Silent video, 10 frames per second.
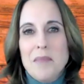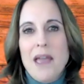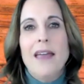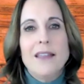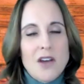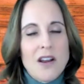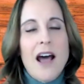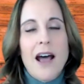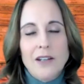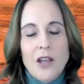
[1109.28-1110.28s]
end on a
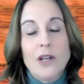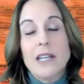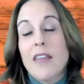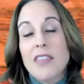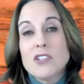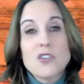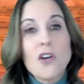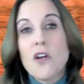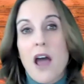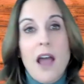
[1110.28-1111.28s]
high note, and I think
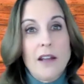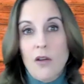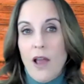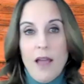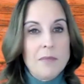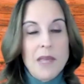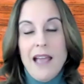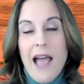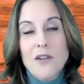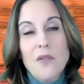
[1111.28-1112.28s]
start on a high note.
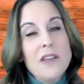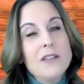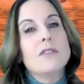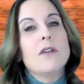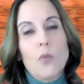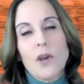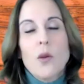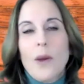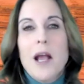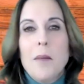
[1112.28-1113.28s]
I don't think we're going
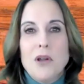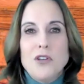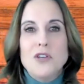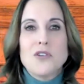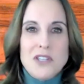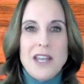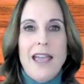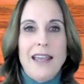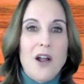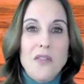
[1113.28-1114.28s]
to wake up on New Year's
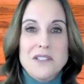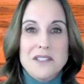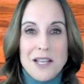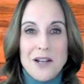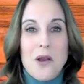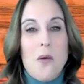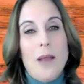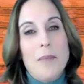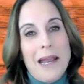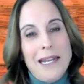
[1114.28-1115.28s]
Day and all this is going to go
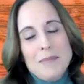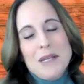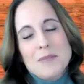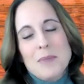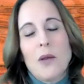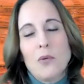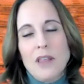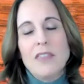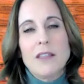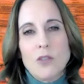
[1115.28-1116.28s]
away by any means, but I
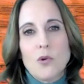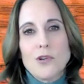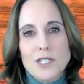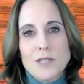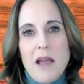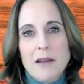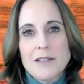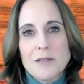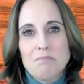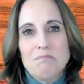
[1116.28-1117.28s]
really think the worst is behind us.